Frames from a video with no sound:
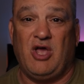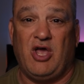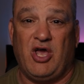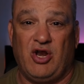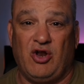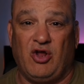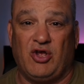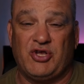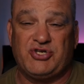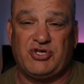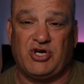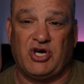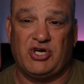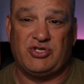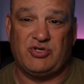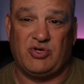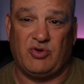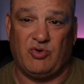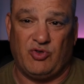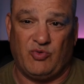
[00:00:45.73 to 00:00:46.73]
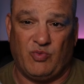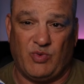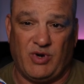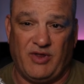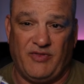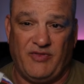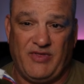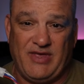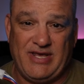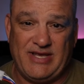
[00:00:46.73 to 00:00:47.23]
It all starts with one
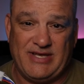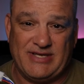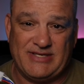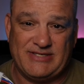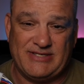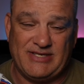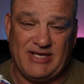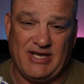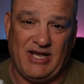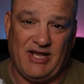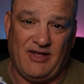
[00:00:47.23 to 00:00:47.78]
of these.